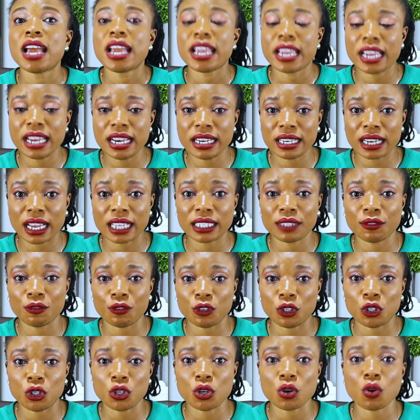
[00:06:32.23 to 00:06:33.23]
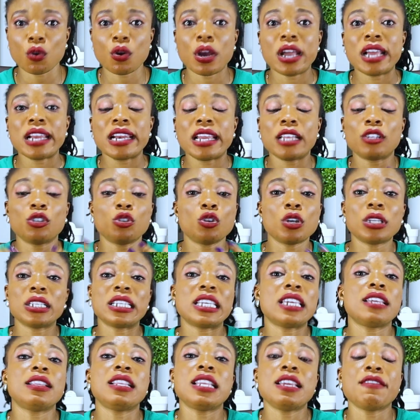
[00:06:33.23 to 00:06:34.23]
in that video that you don't
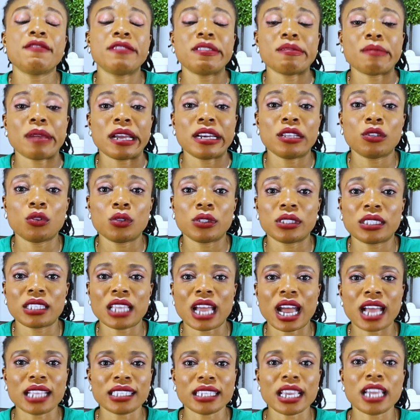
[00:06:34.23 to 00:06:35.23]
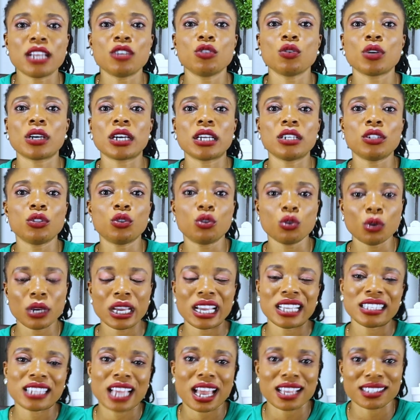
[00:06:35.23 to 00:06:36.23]
need money to start, and you can do
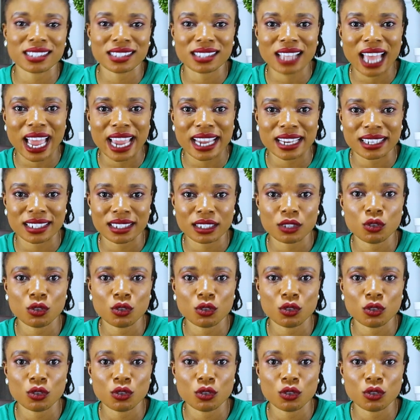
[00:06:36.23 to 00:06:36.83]
it aside.